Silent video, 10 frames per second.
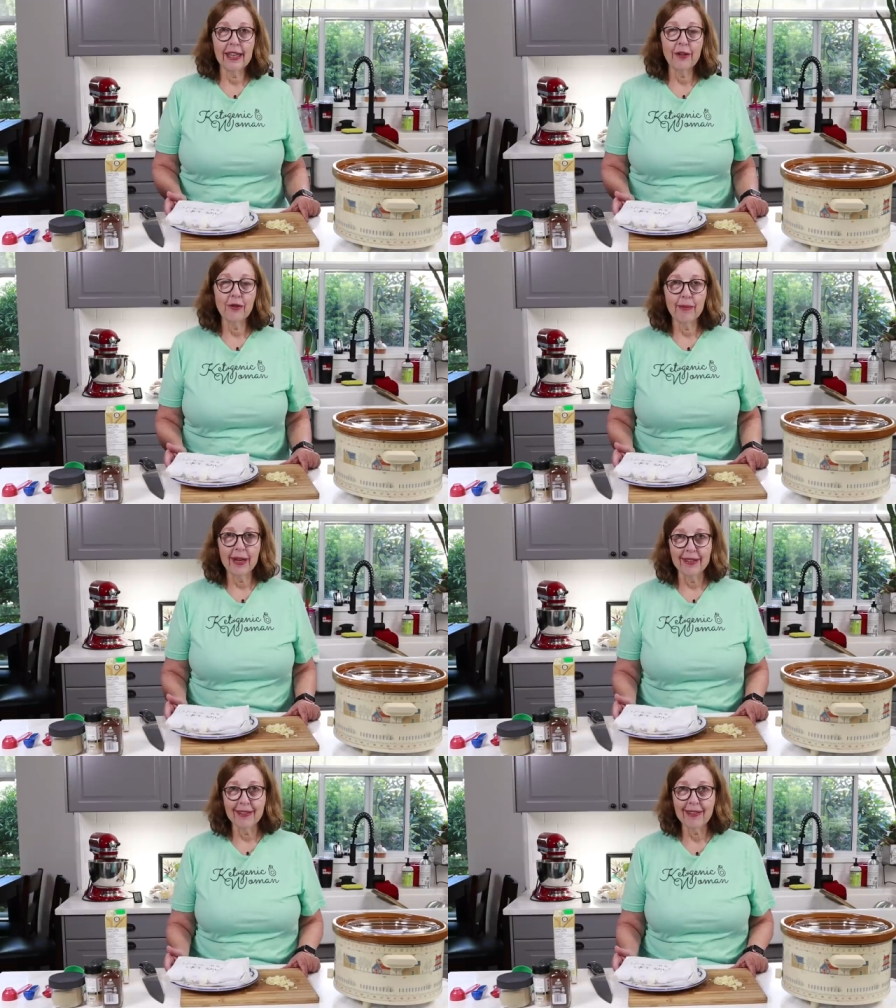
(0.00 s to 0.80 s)
keto
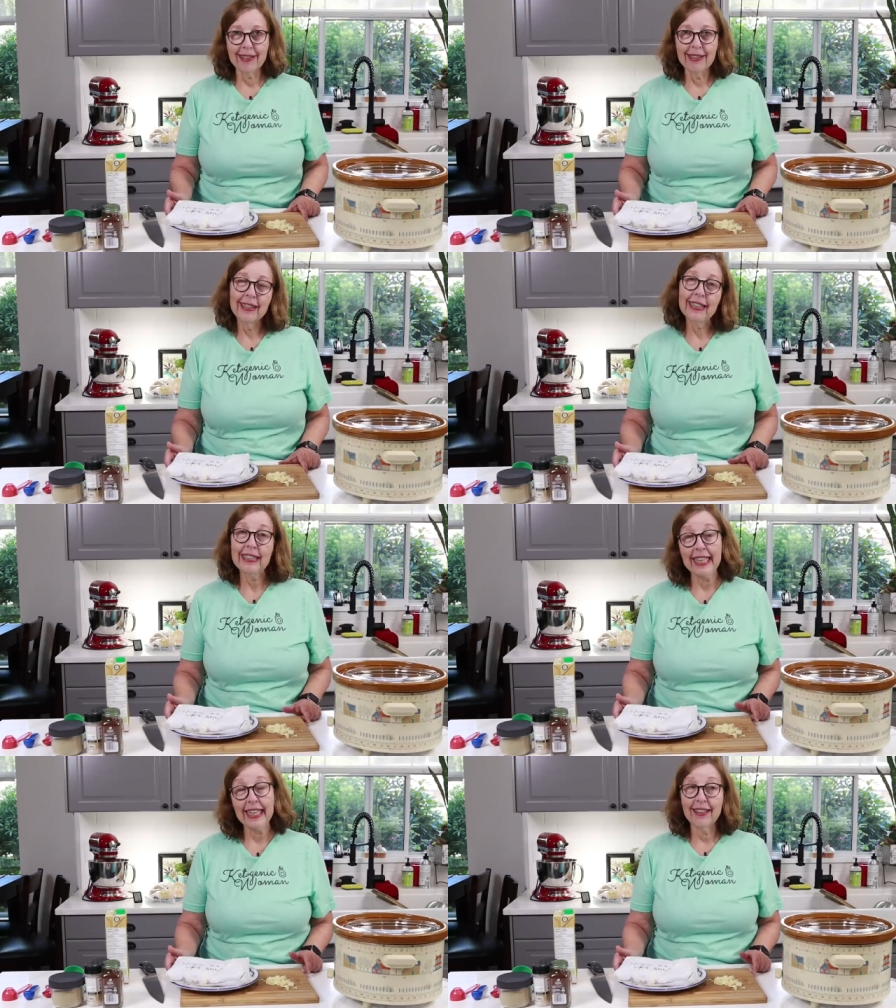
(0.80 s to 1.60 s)
month,
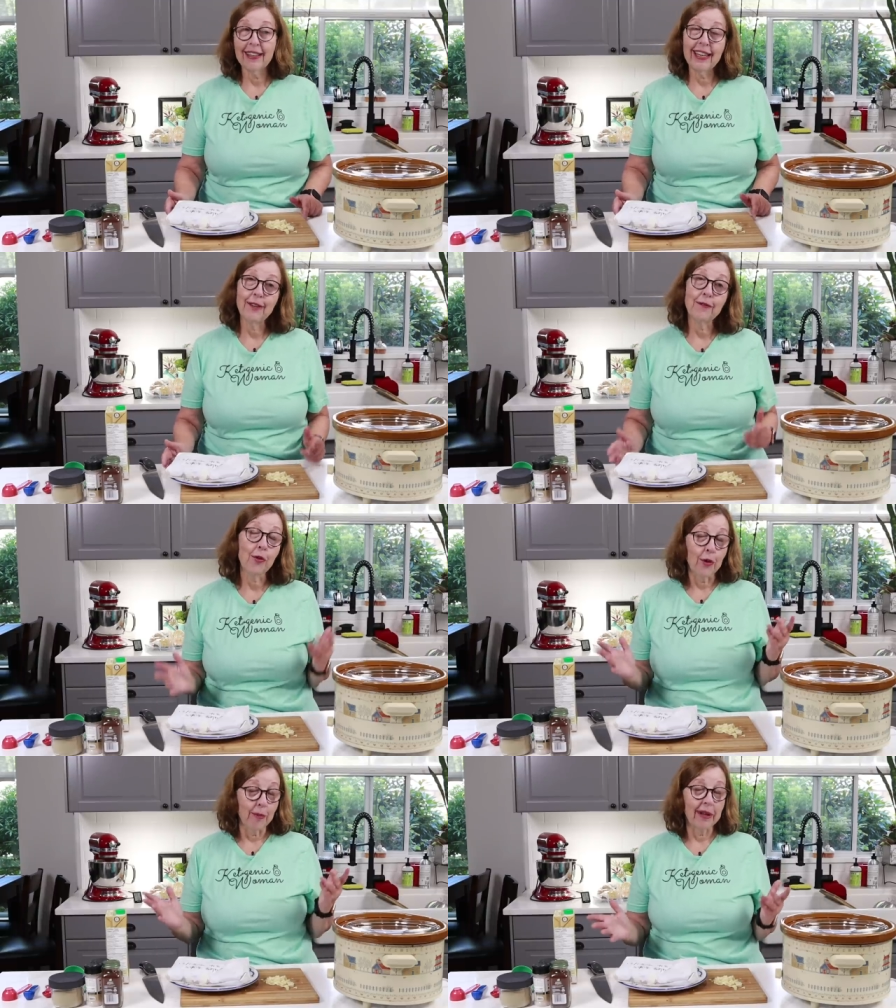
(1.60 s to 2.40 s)
clean
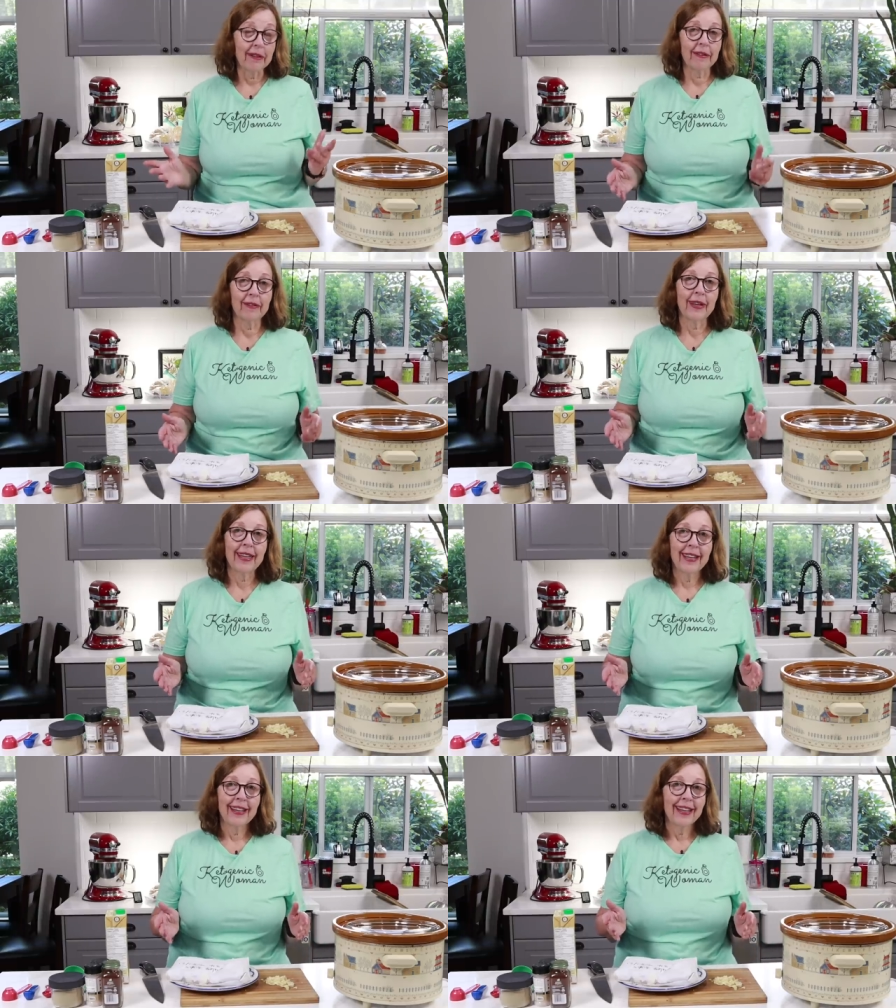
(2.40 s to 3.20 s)
ketovore month.
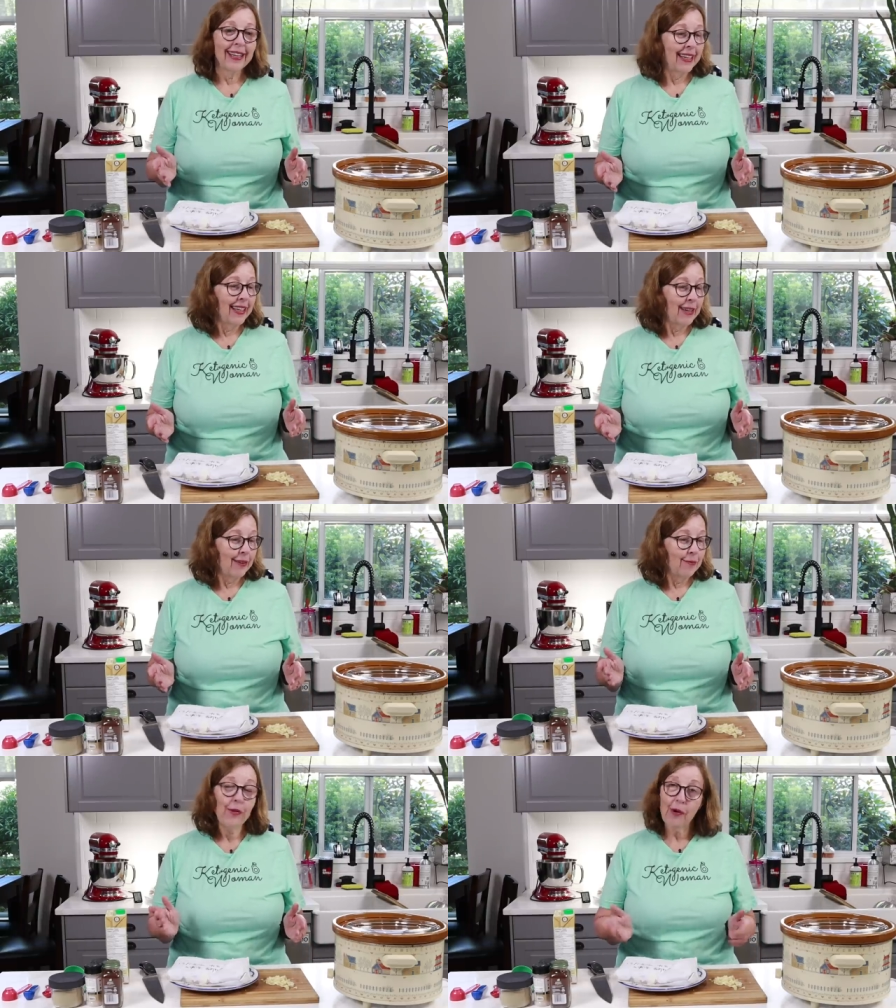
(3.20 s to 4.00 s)

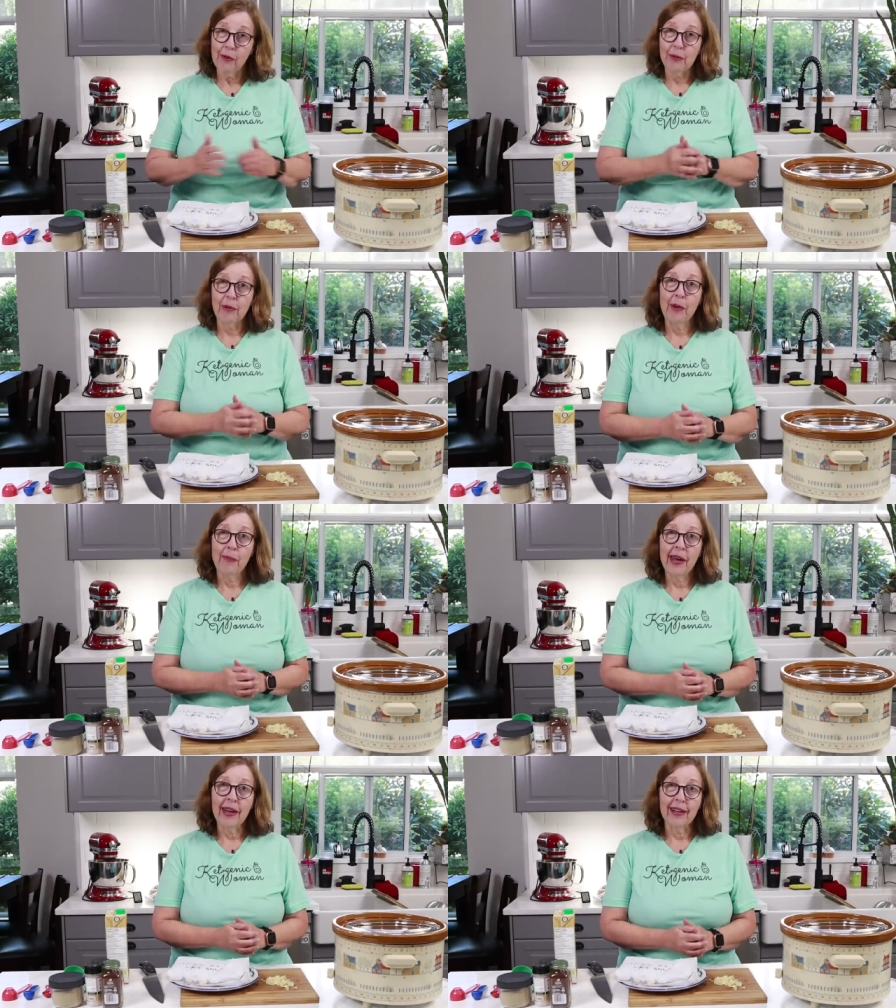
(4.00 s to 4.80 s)
I'll be
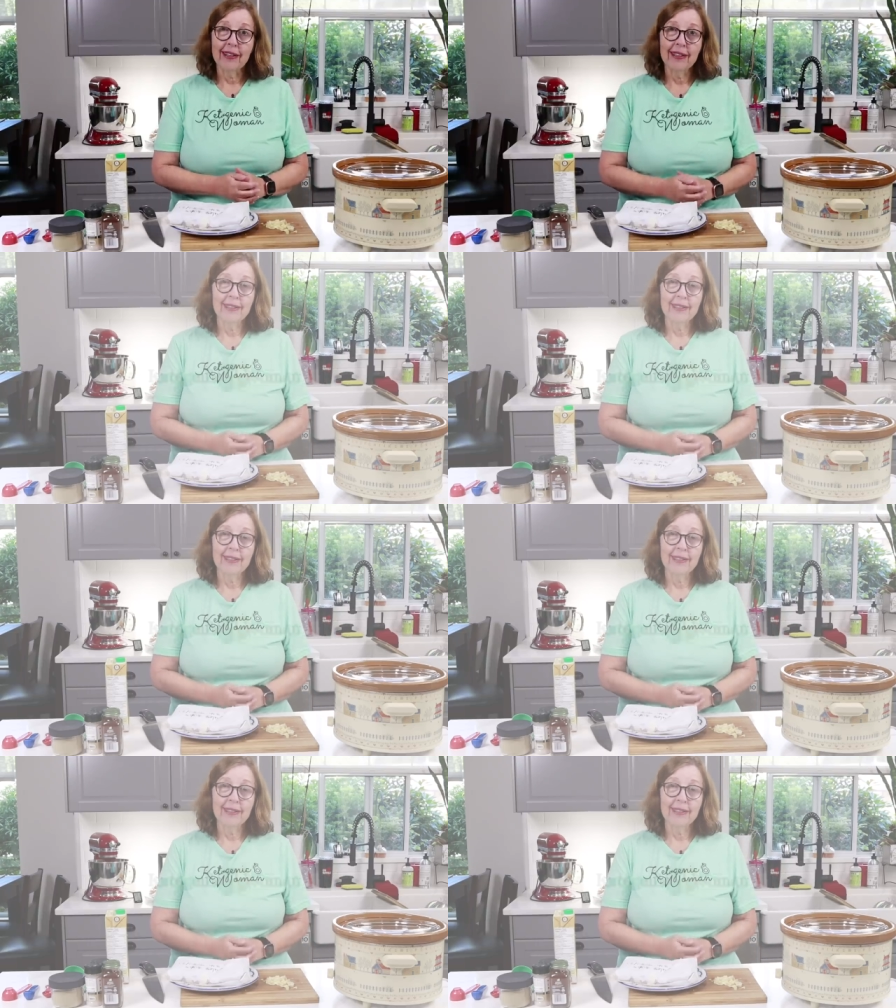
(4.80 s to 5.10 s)
right back.